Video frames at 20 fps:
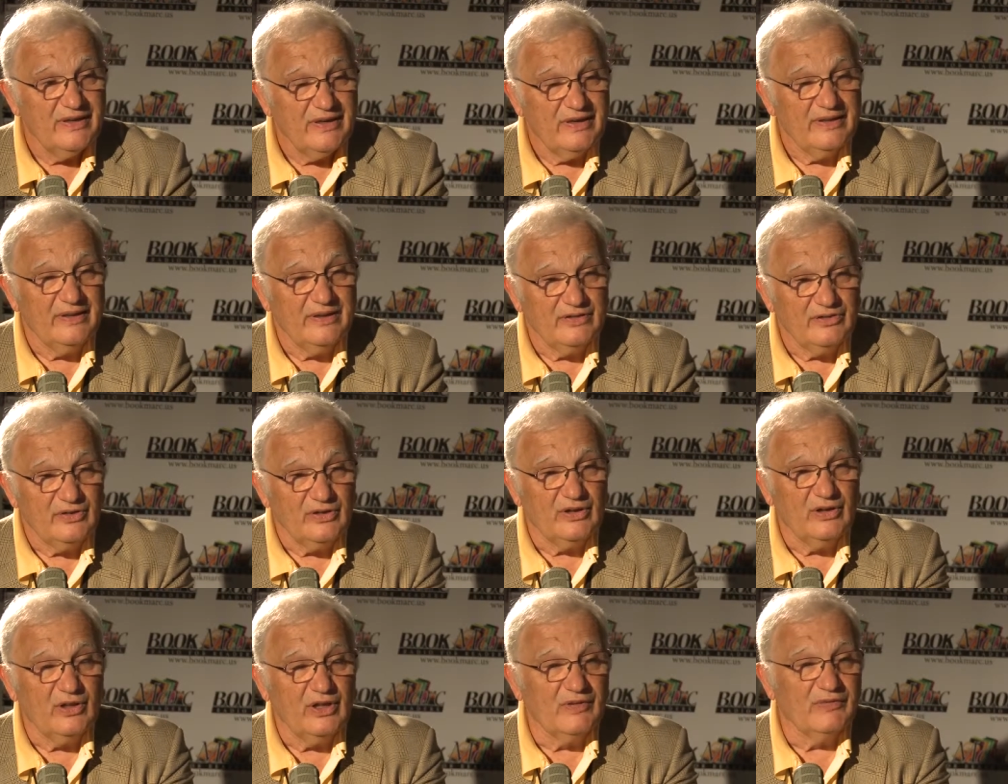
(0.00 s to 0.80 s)
They
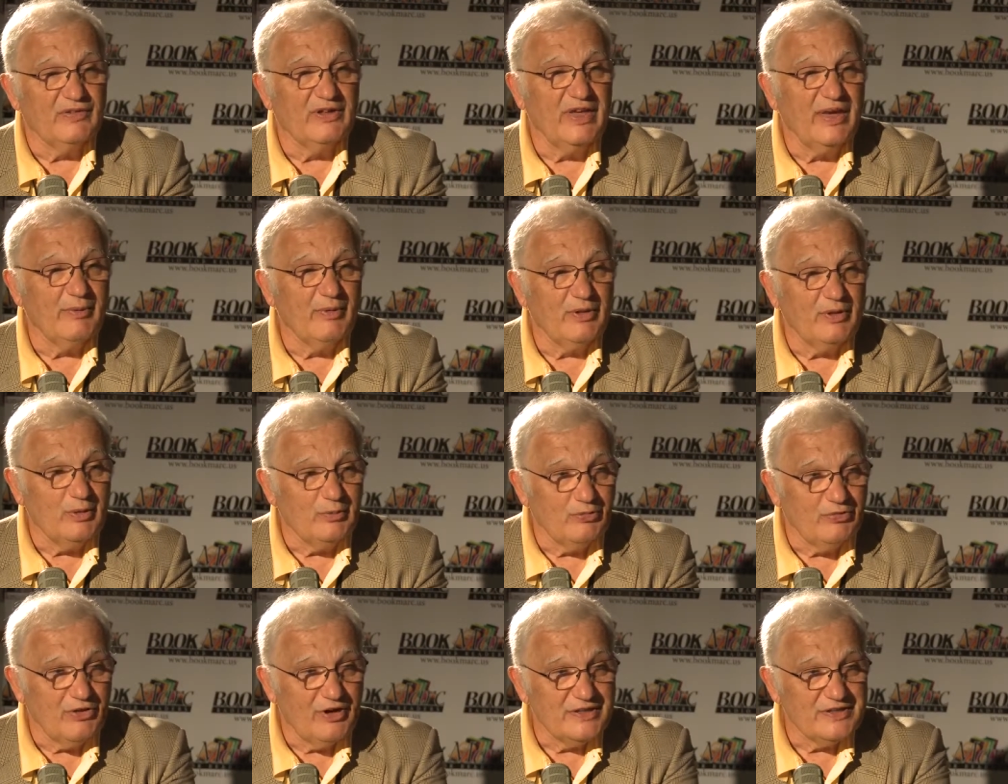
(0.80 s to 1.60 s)
took a lot of chemical
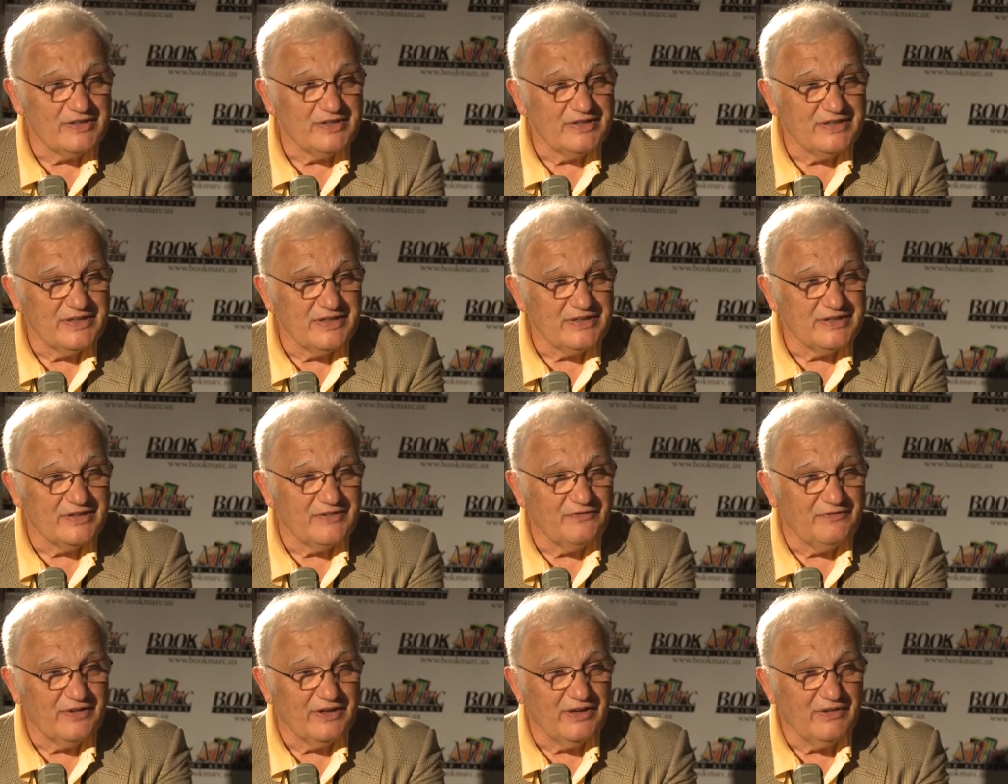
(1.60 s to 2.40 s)
processes to
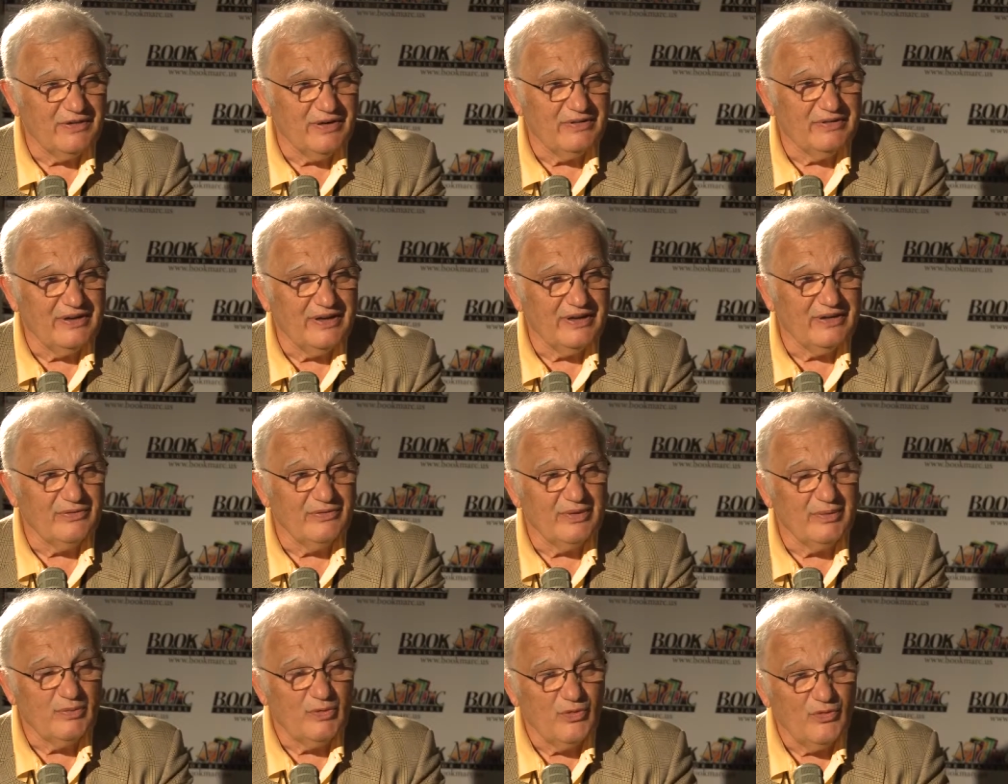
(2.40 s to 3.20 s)
figure out how to
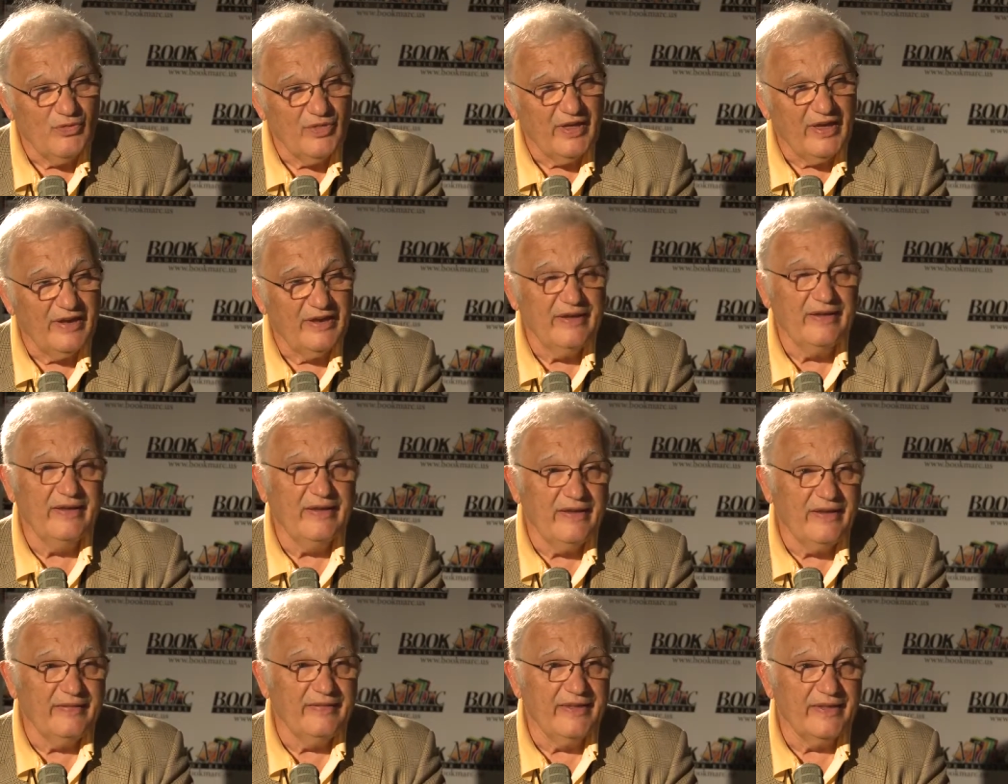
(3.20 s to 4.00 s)
remove that,
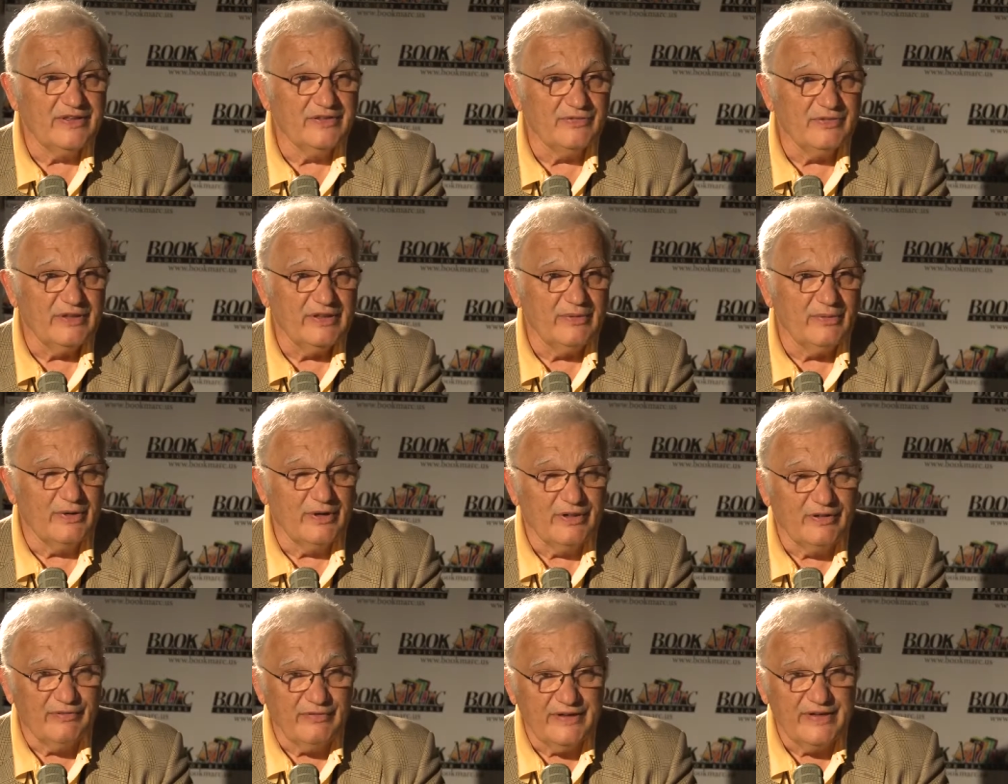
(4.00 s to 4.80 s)
and that's really one
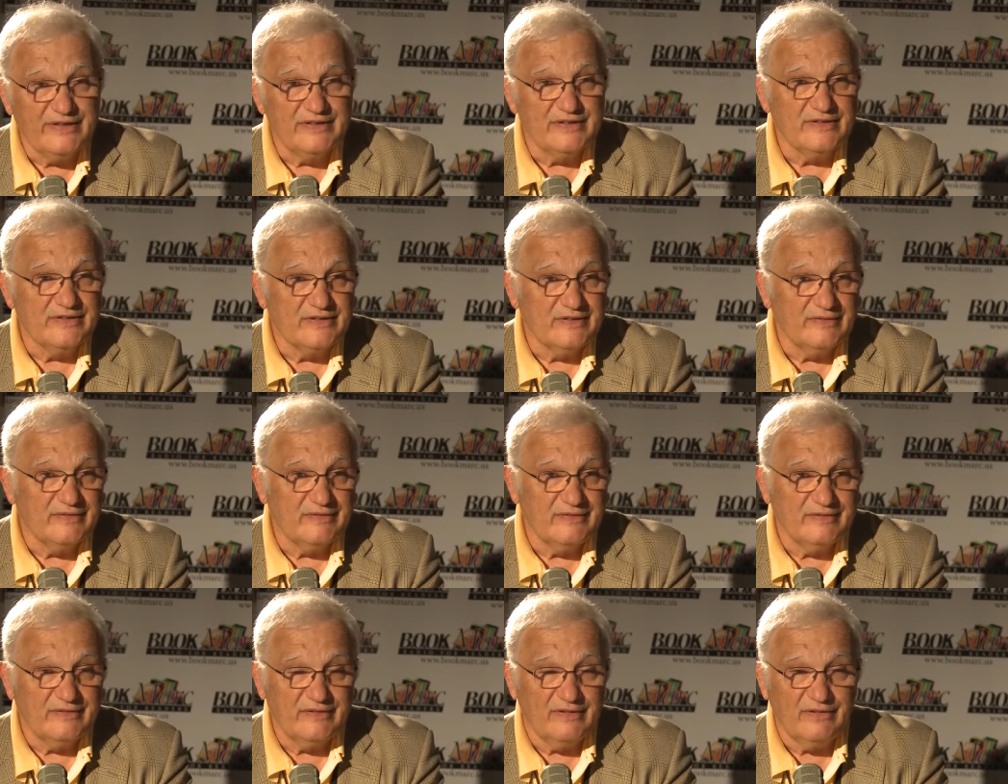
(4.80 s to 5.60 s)
of the reasons that
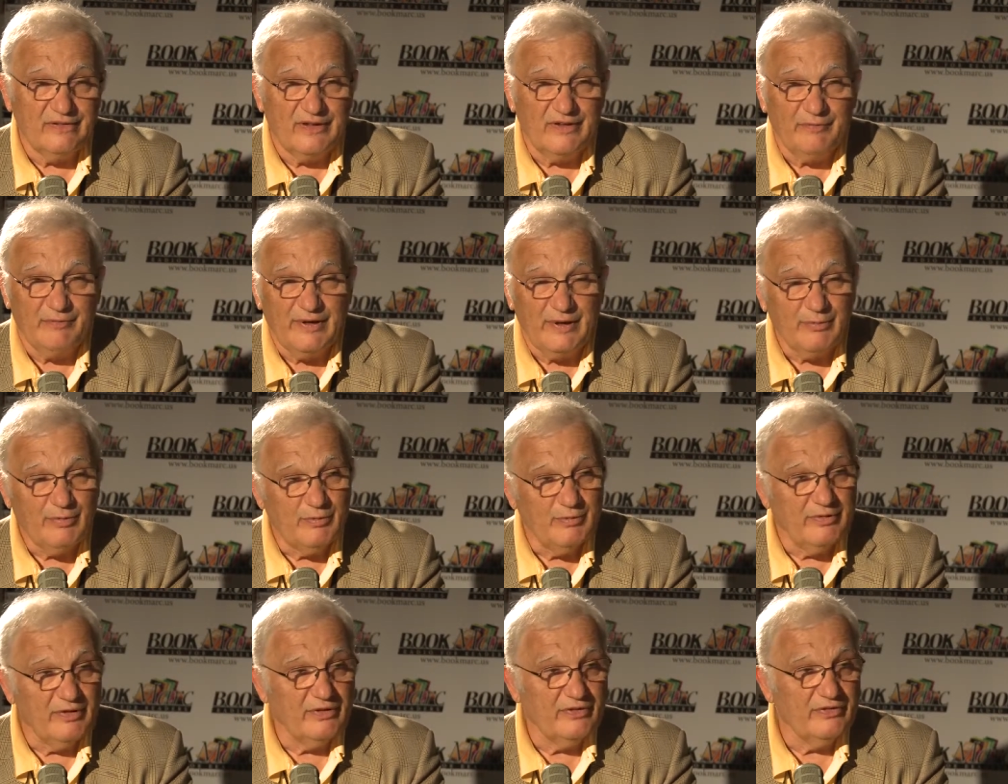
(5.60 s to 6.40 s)
a lot of paper
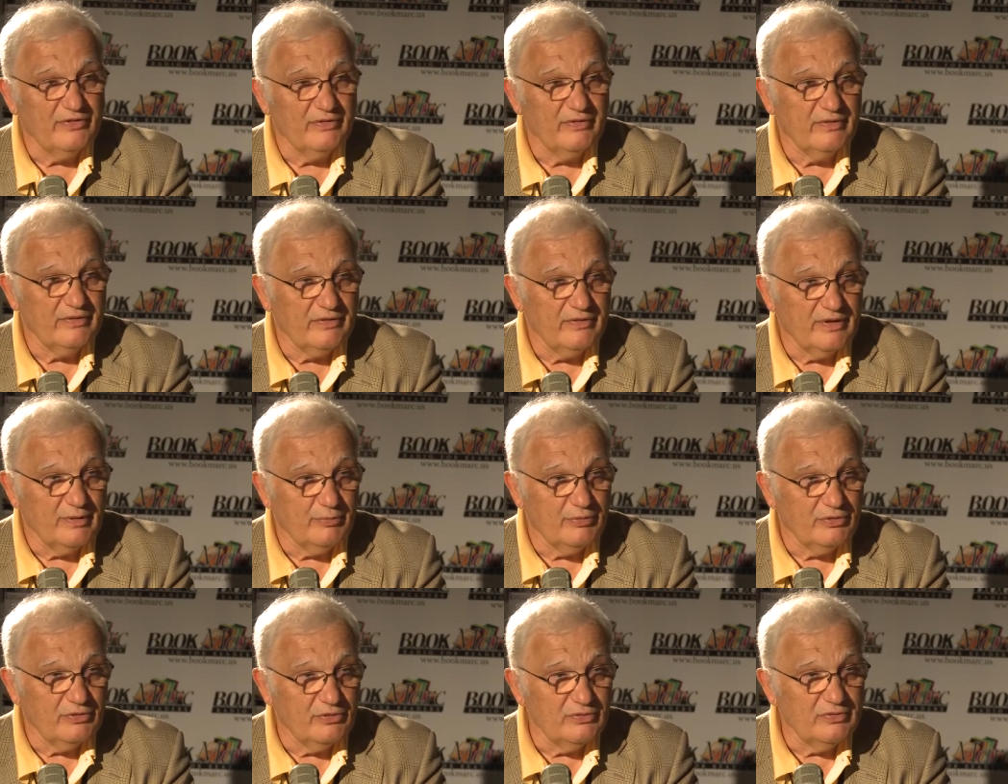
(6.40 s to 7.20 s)
mills are, are
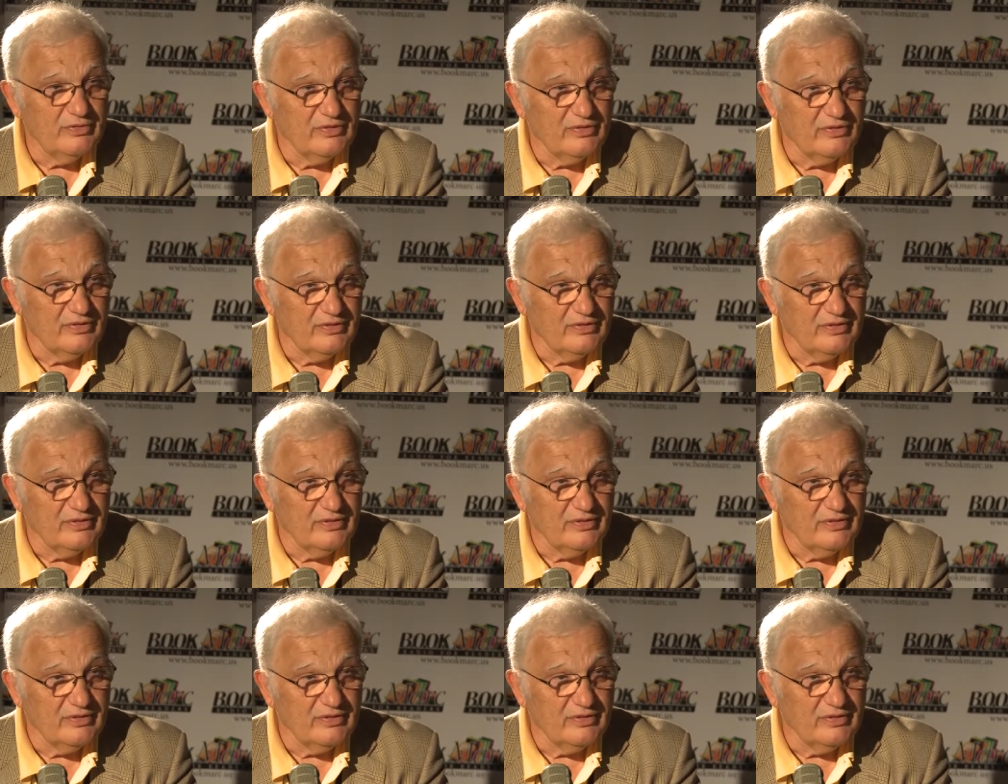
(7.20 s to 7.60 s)
pollutants.